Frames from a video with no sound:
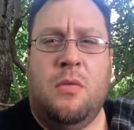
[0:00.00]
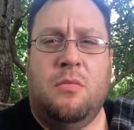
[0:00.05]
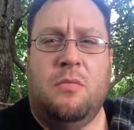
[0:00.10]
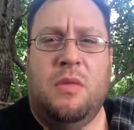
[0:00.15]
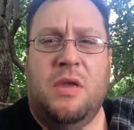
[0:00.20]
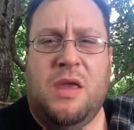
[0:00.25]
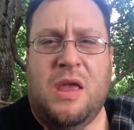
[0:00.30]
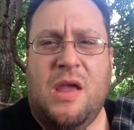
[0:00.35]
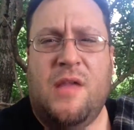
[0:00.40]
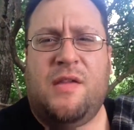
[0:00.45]

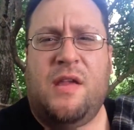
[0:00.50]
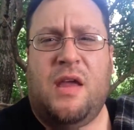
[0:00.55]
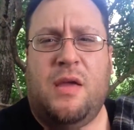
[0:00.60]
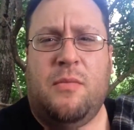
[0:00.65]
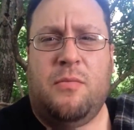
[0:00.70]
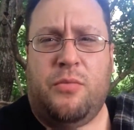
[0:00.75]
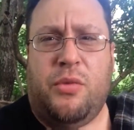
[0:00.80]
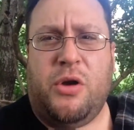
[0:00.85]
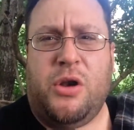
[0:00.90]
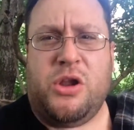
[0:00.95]
Because
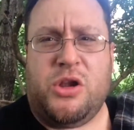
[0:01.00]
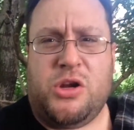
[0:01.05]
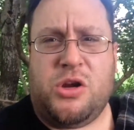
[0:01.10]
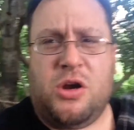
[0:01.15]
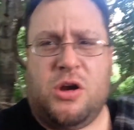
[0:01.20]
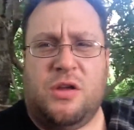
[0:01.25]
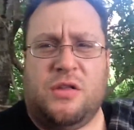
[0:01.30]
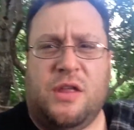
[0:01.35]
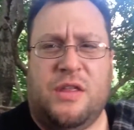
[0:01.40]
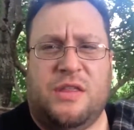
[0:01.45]
I'm pretty
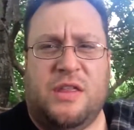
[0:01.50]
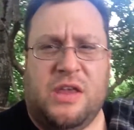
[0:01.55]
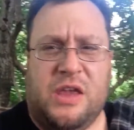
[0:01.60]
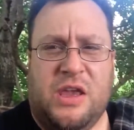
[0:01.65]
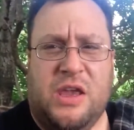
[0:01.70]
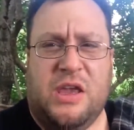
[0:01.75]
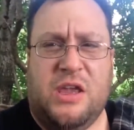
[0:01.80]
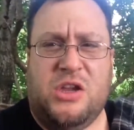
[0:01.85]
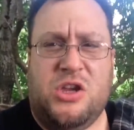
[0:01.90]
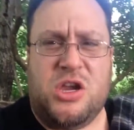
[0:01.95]
sure that
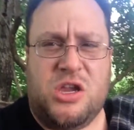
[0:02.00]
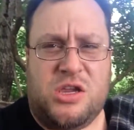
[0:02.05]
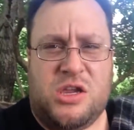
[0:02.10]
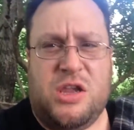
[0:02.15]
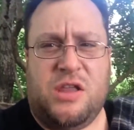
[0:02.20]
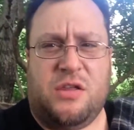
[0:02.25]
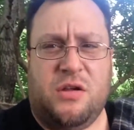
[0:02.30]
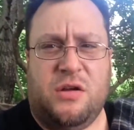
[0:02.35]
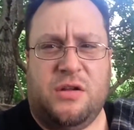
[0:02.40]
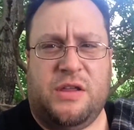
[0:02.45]
the
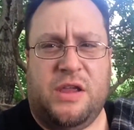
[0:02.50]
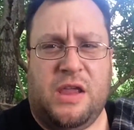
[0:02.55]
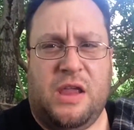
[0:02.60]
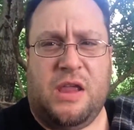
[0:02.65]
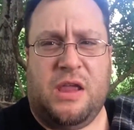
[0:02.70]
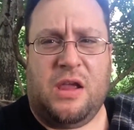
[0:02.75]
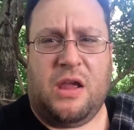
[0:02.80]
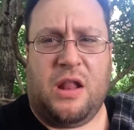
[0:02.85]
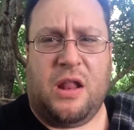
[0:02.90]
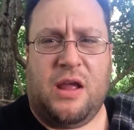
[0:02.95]

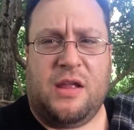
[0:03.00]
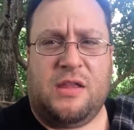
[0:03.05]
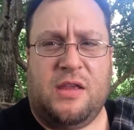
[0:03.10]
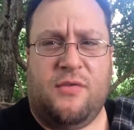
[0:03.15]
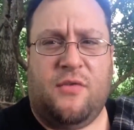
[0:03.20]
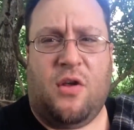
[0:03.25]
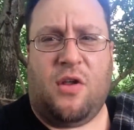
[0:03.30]
GG13 Collective,